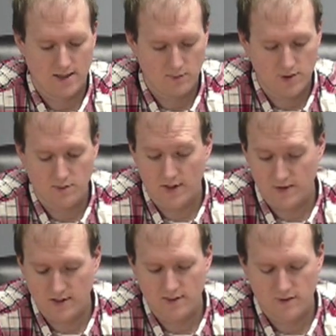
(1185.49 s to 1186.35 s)
what the
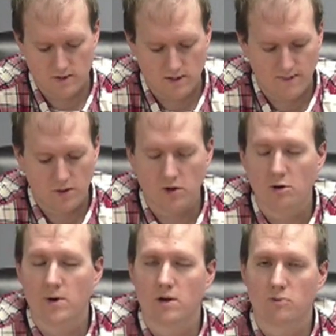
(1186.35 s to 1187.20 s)
residents of
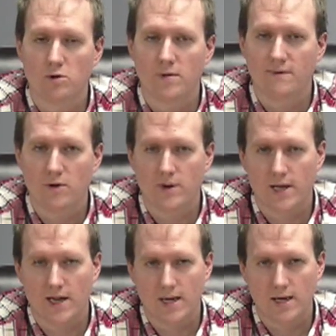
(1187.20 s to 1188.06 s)
Algoma will be
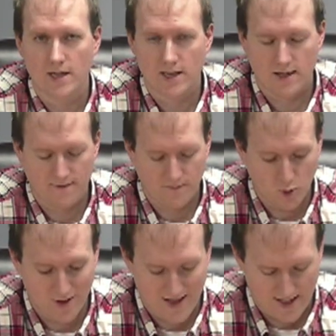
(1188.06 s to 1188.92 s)
voting on
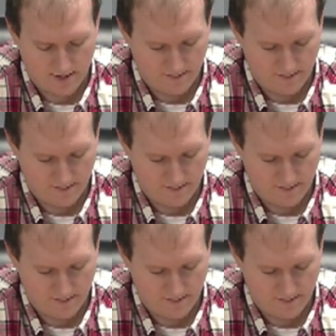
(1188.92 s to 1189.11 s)
for that.